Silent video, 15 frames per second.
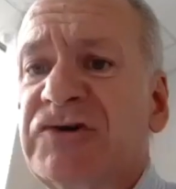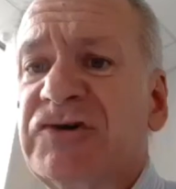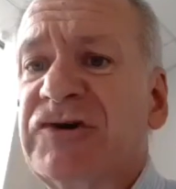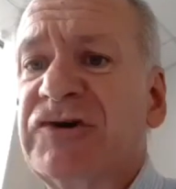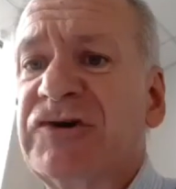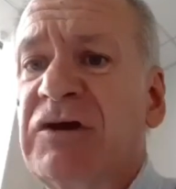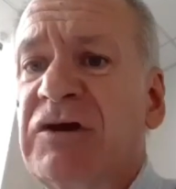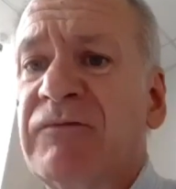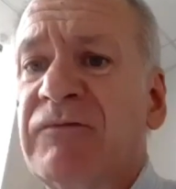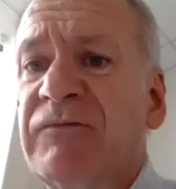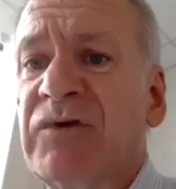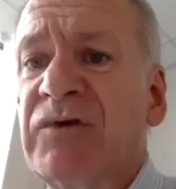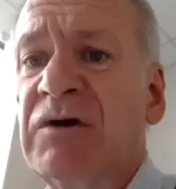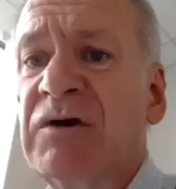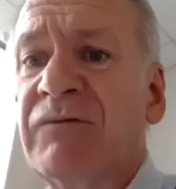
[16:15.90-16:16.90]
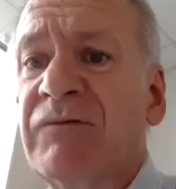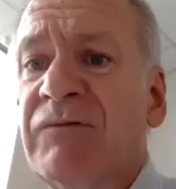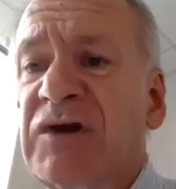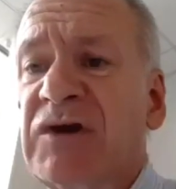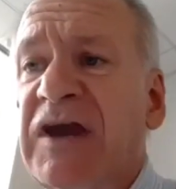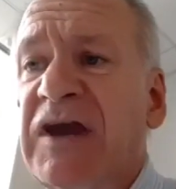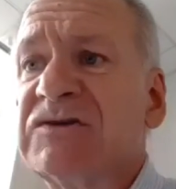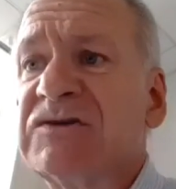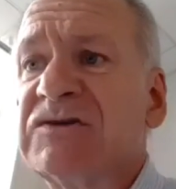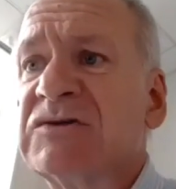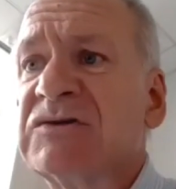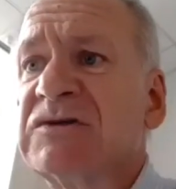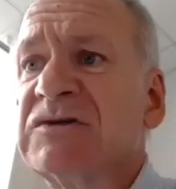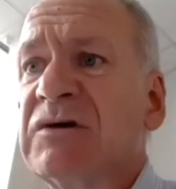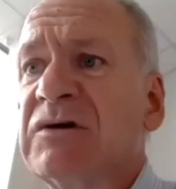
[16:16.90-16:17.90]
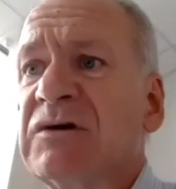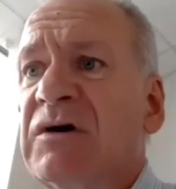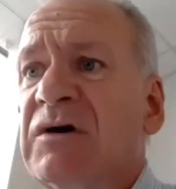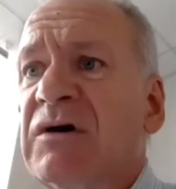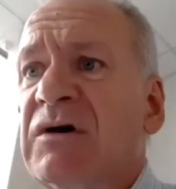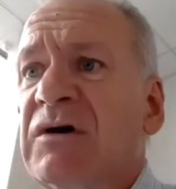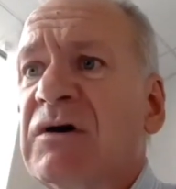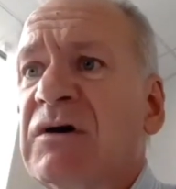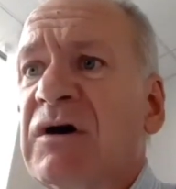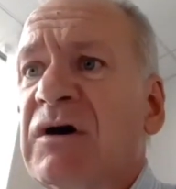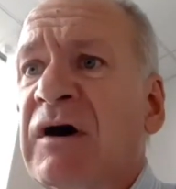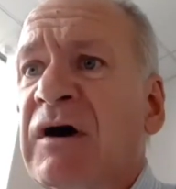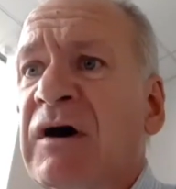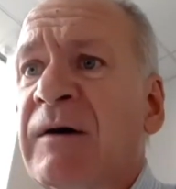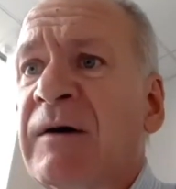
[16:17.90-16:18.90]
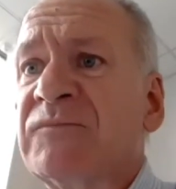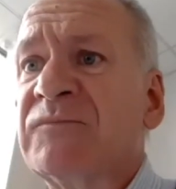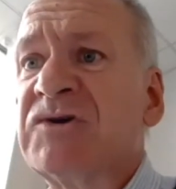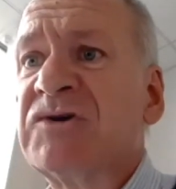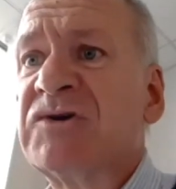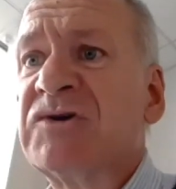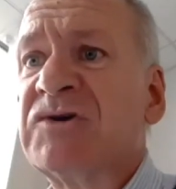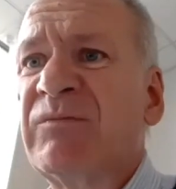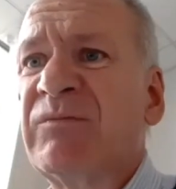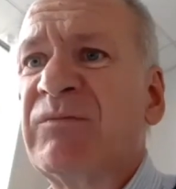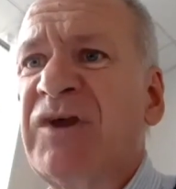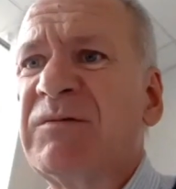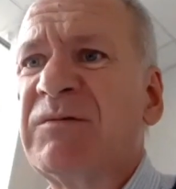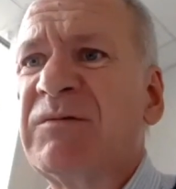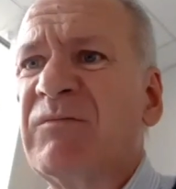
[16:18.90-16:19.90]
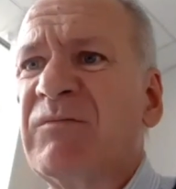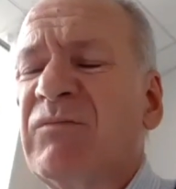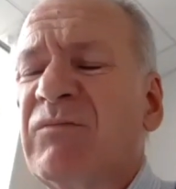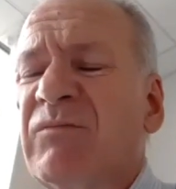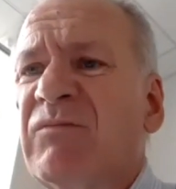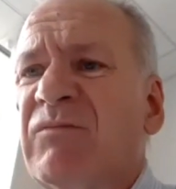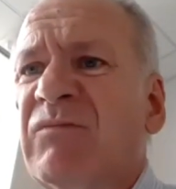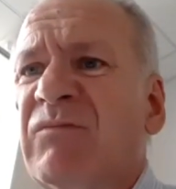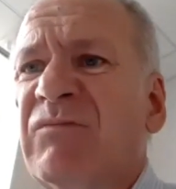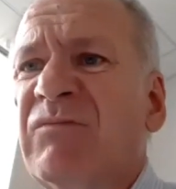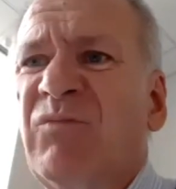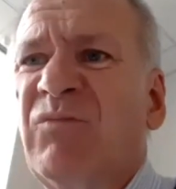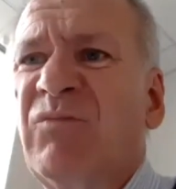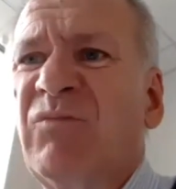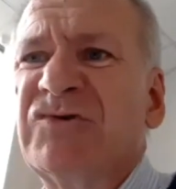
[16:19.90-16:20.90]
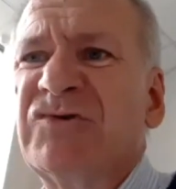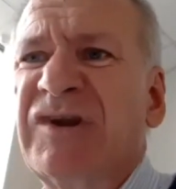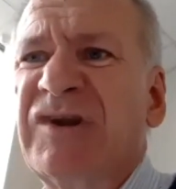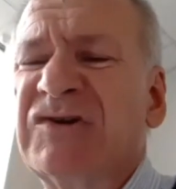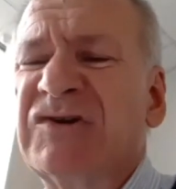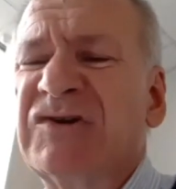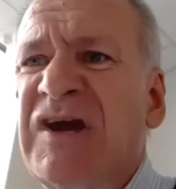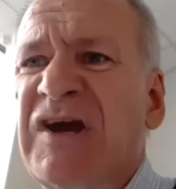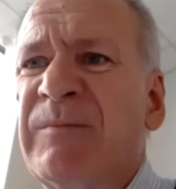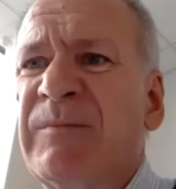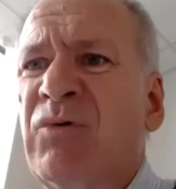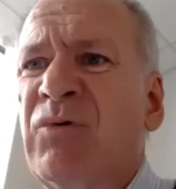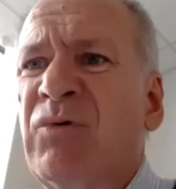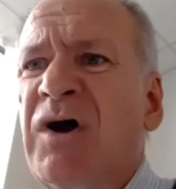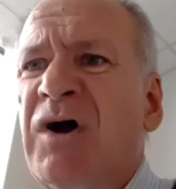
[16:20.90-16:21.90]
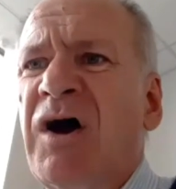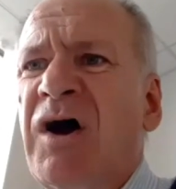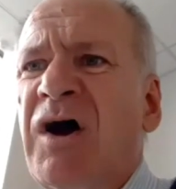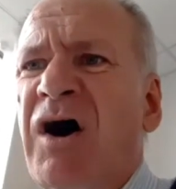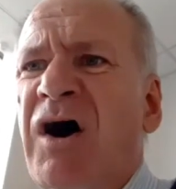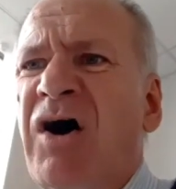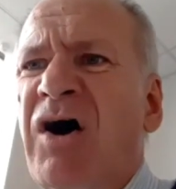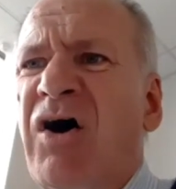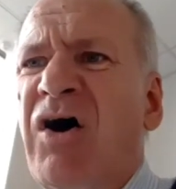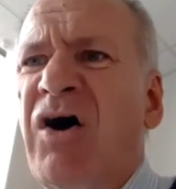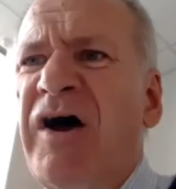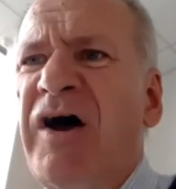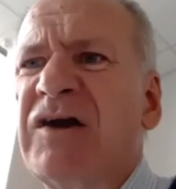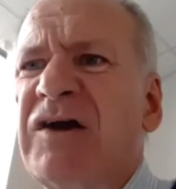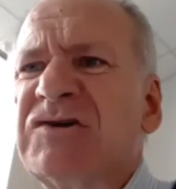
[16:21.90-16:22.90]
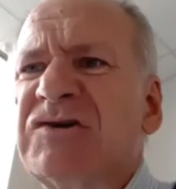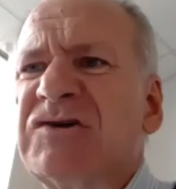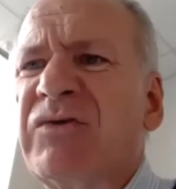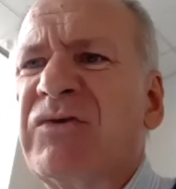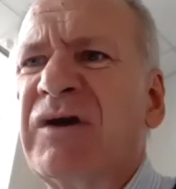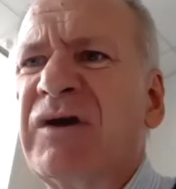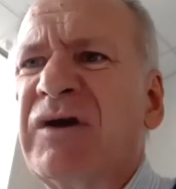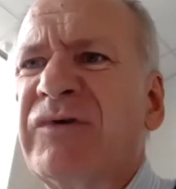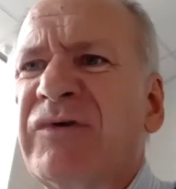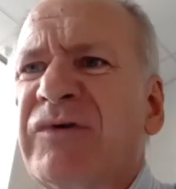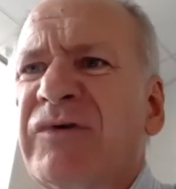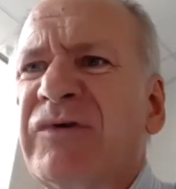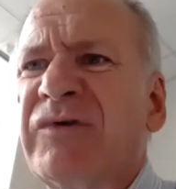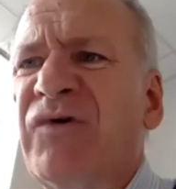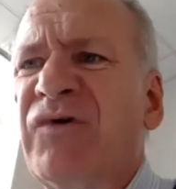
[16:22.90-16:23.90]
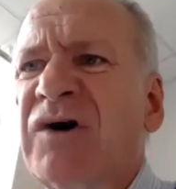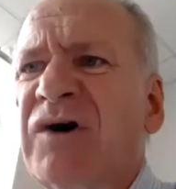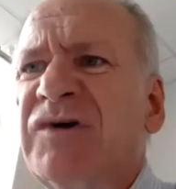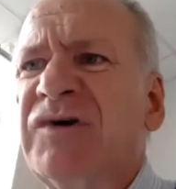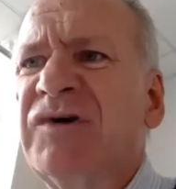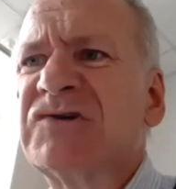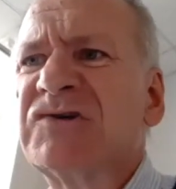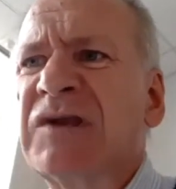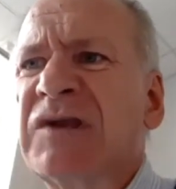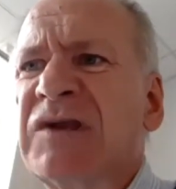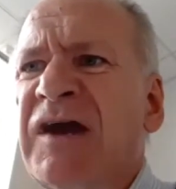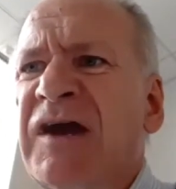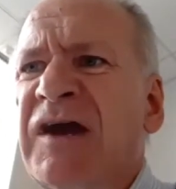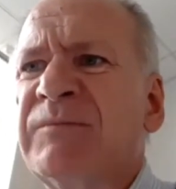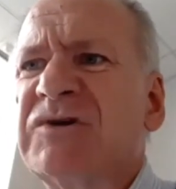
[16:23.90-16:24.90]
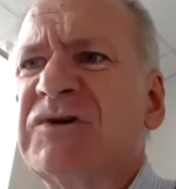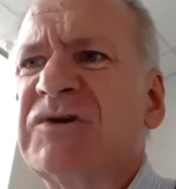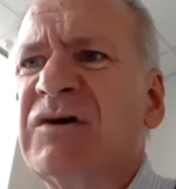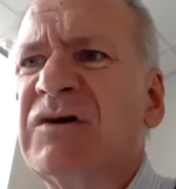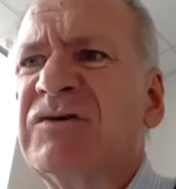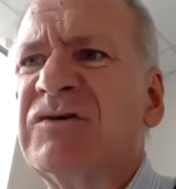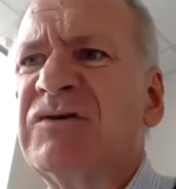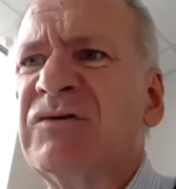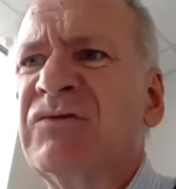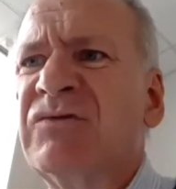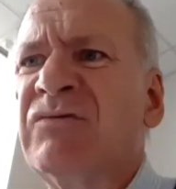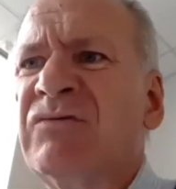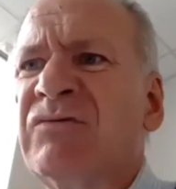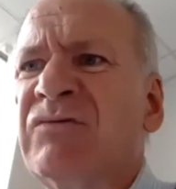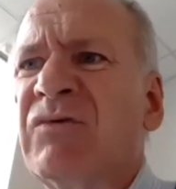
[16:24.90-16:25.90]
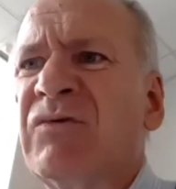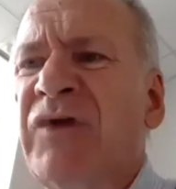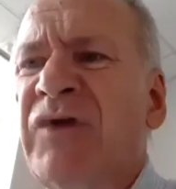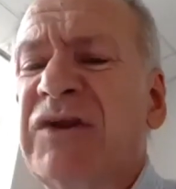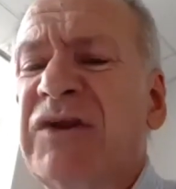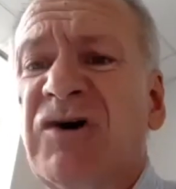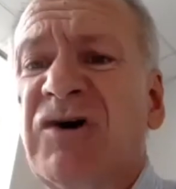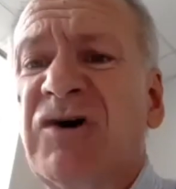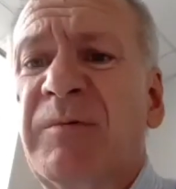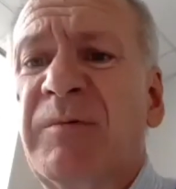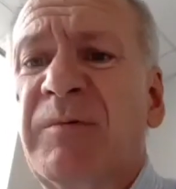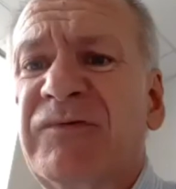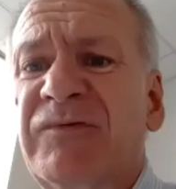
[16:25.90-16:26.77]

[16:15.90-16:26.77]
of the gases. So that was an example. I actually think that you in fire test labs can do that type of test